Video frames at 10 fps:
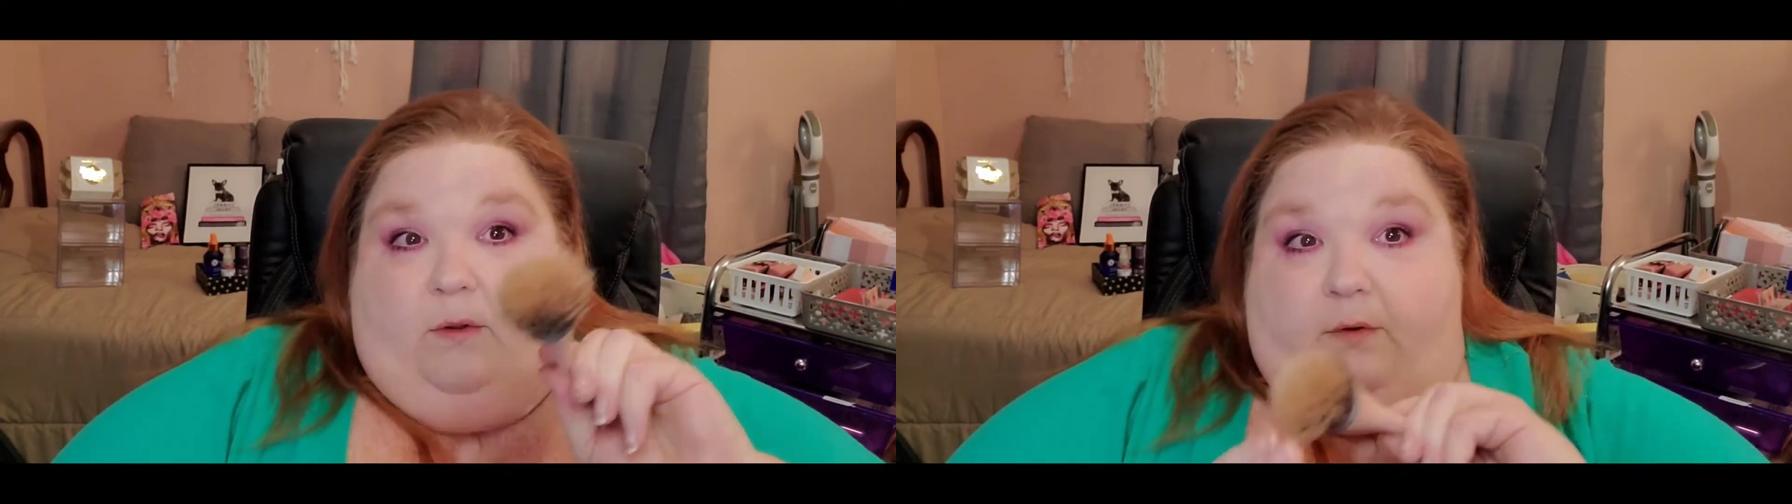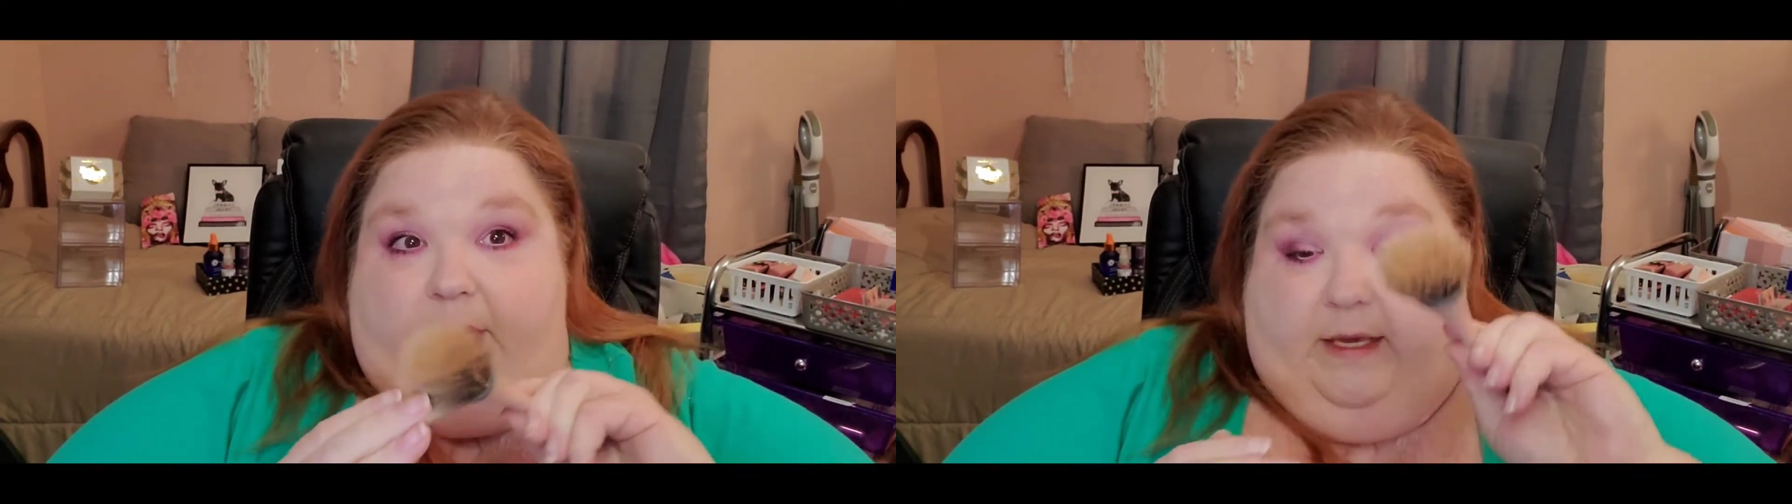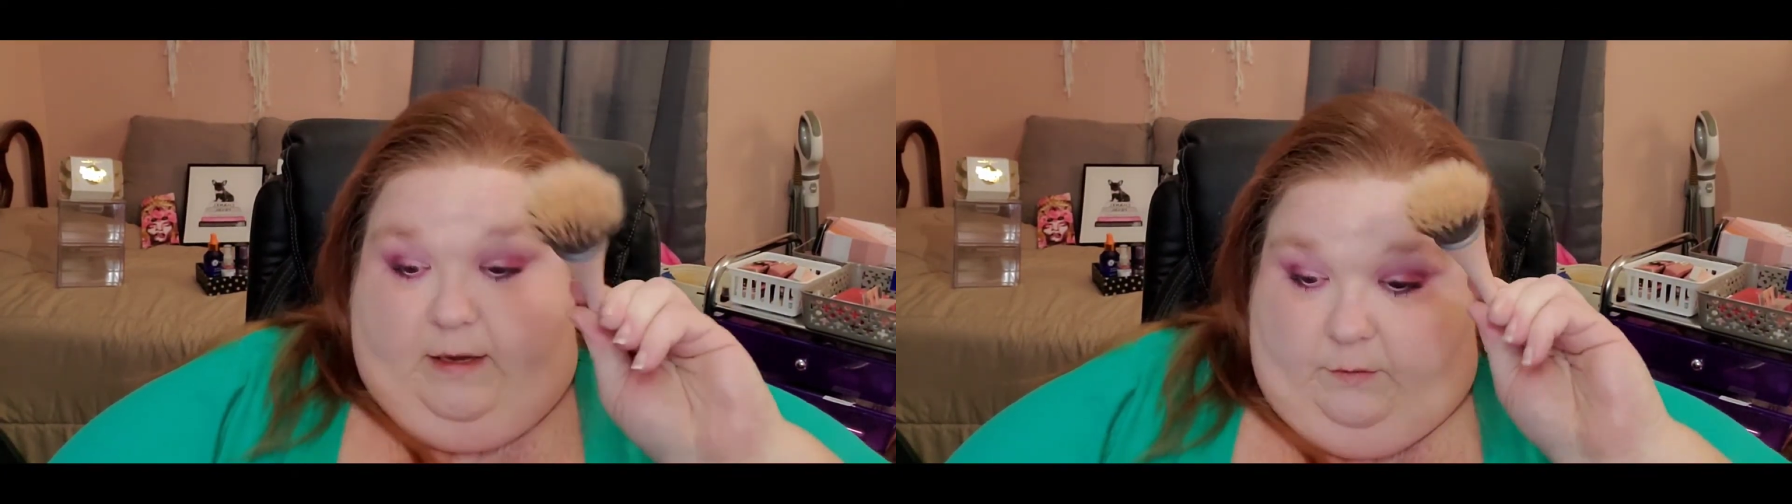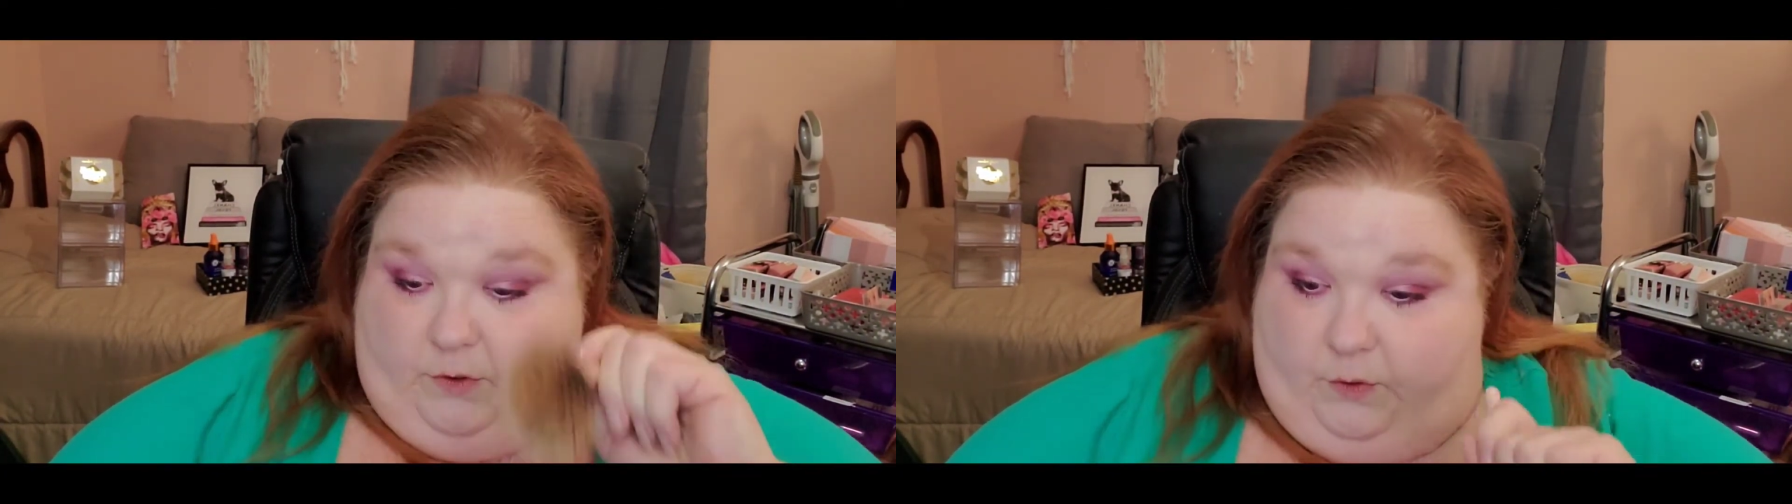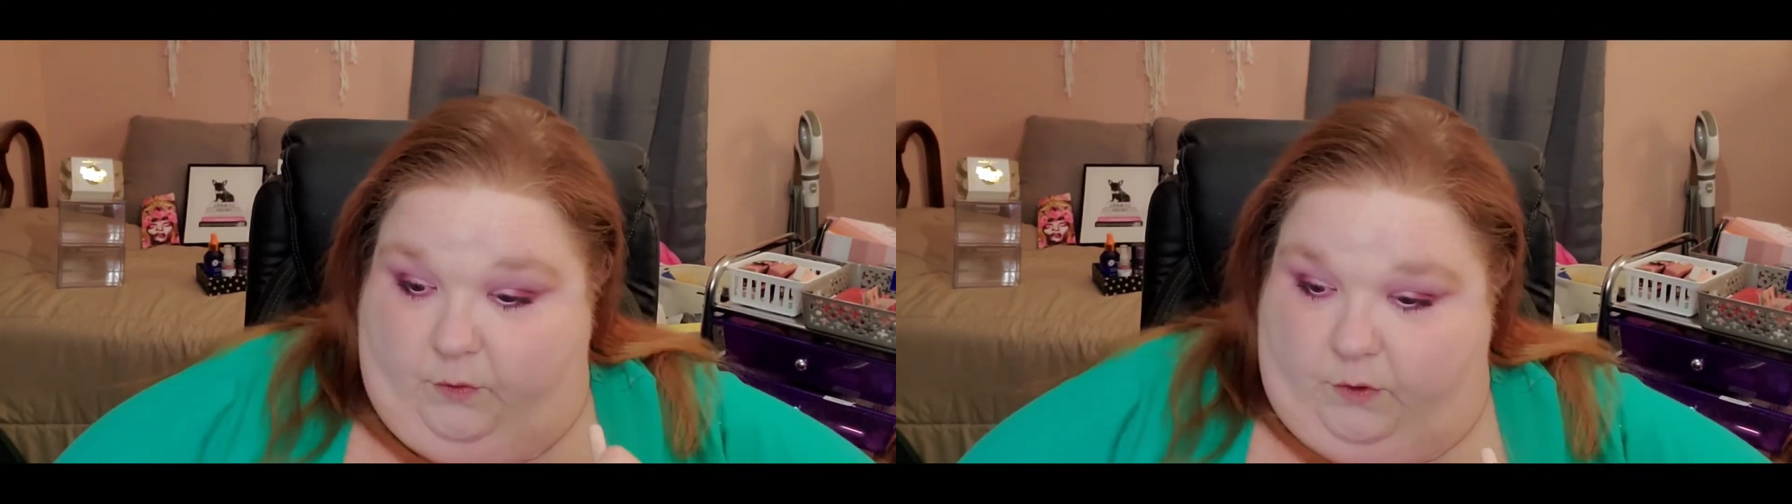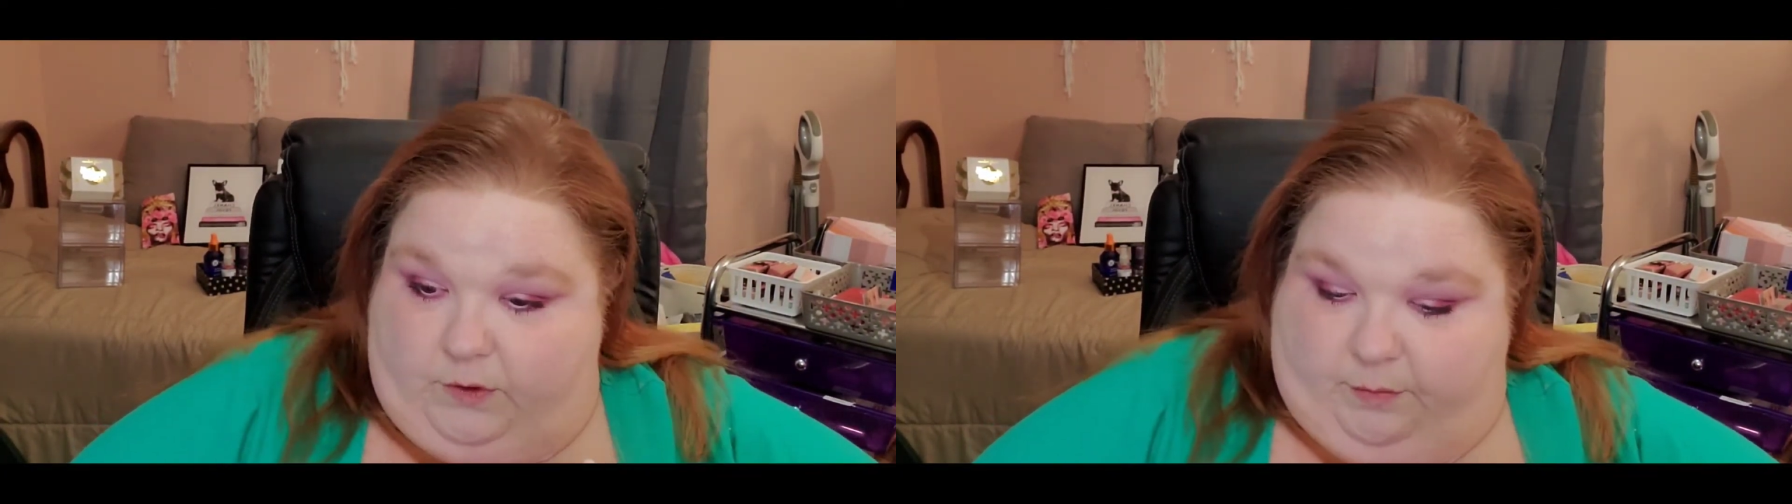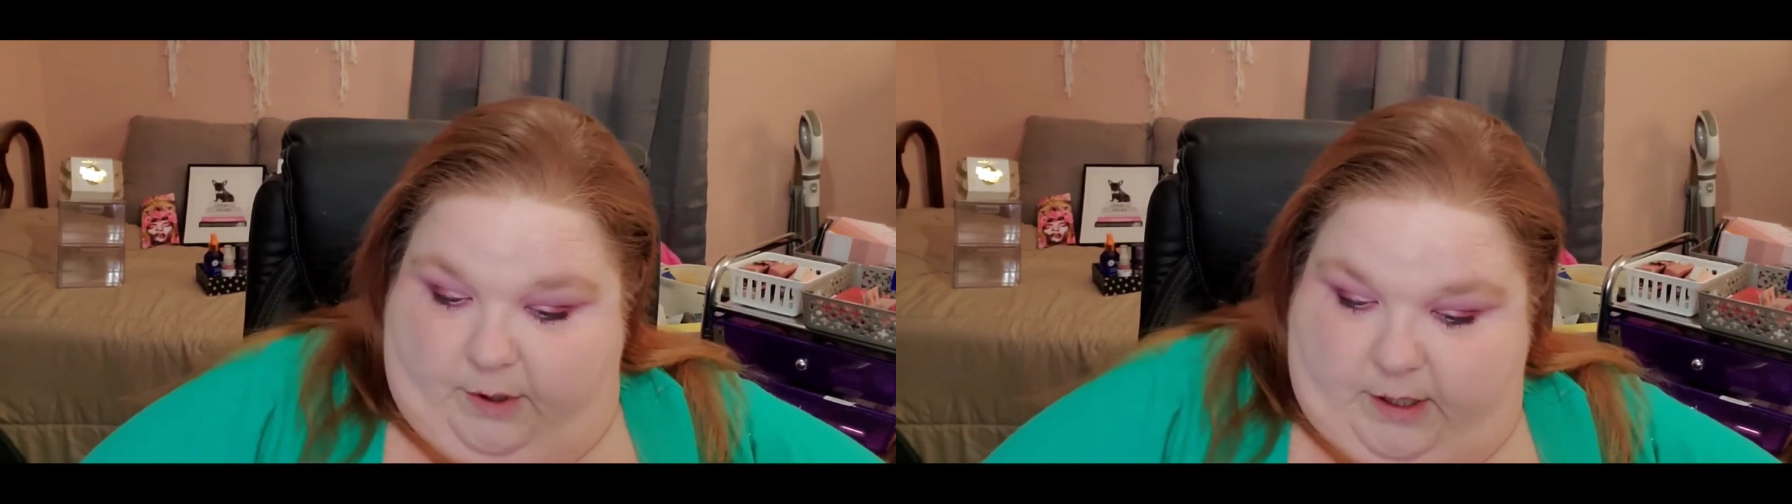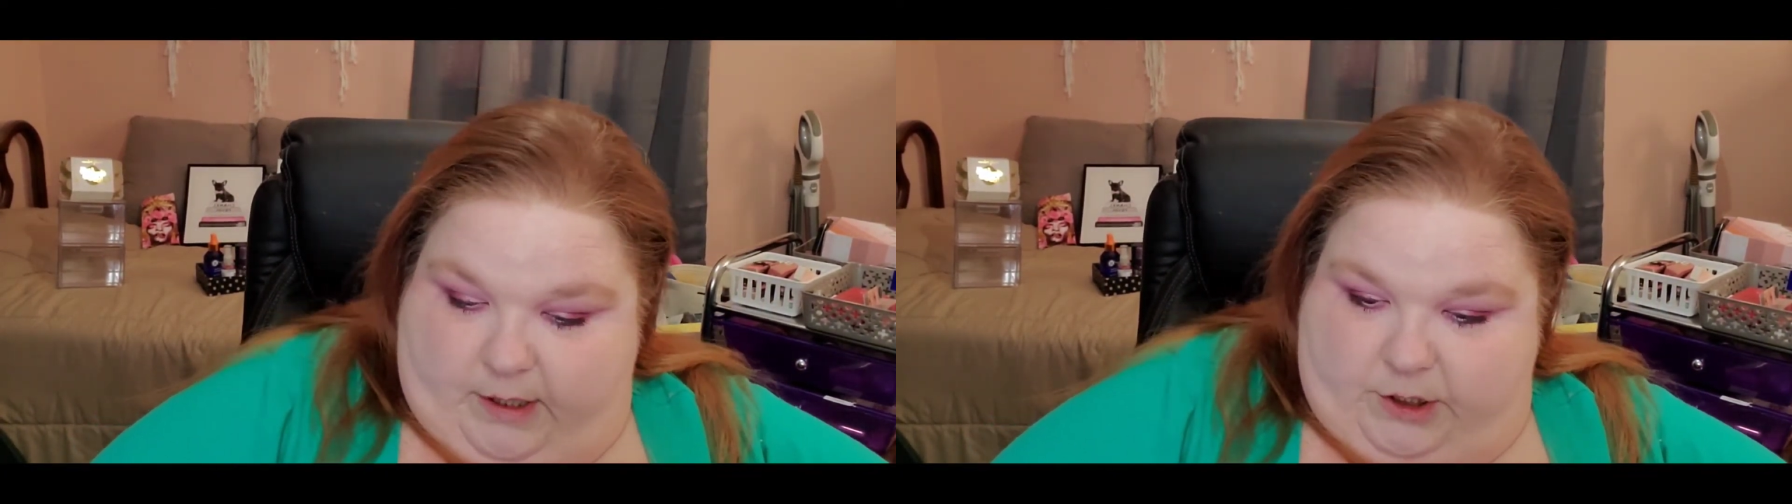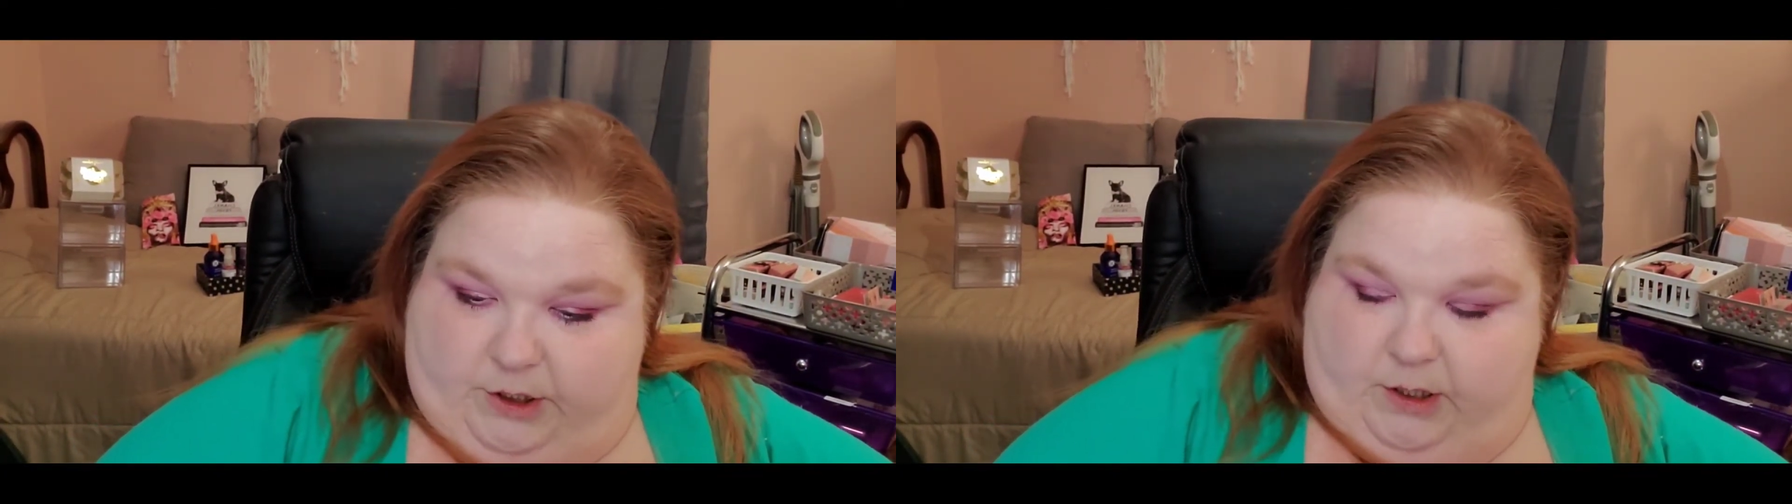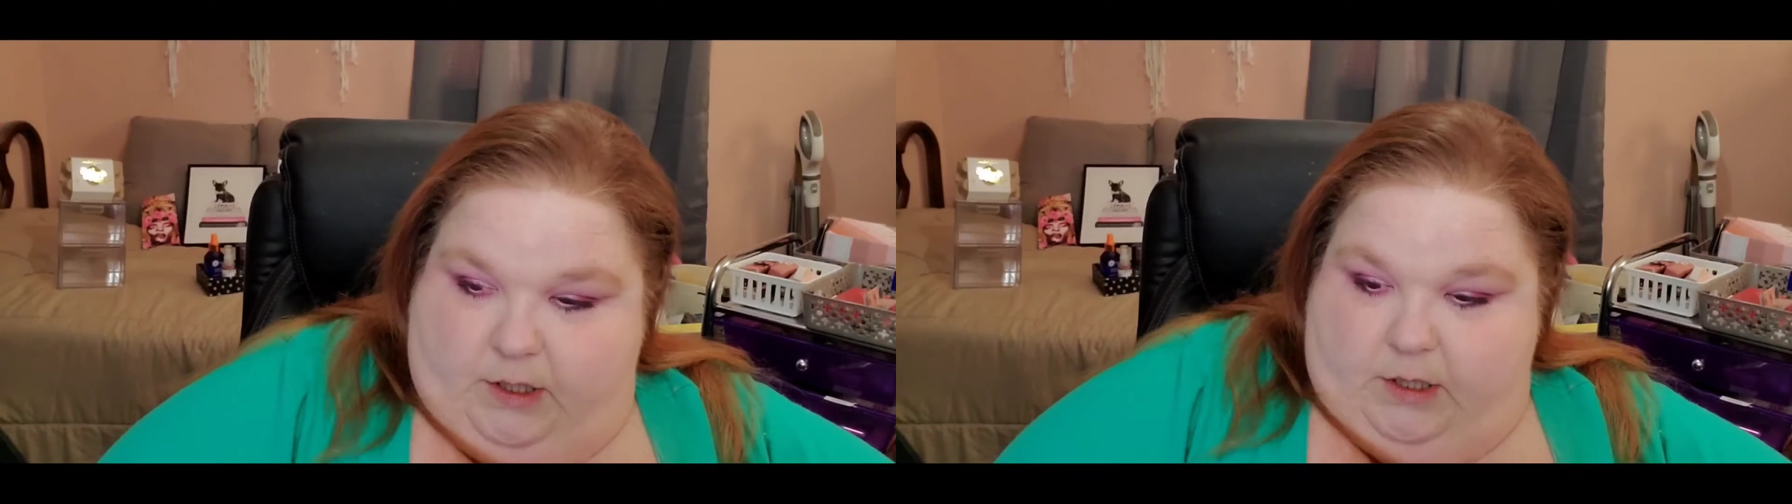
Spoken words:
little Eco Tools brush,